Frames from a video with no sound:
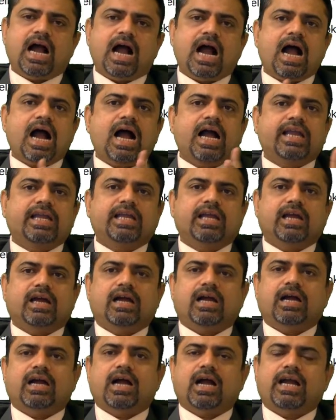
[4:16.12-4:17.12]
I
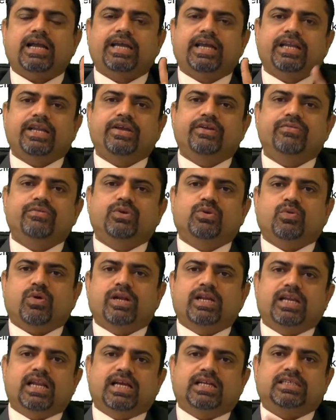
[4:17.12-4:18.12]
can give you
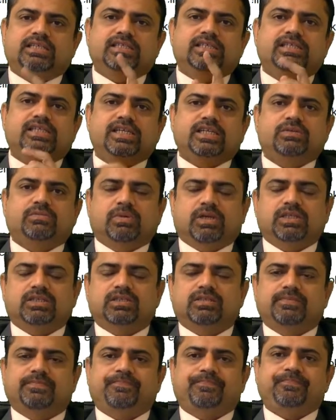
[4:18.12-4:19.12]
20 lakhs in 6
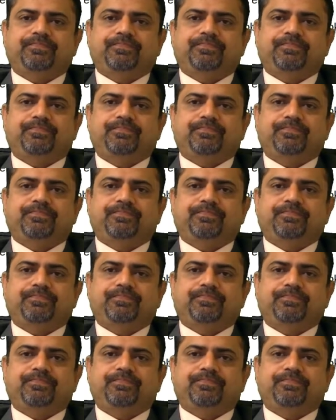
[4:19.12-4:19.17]
months.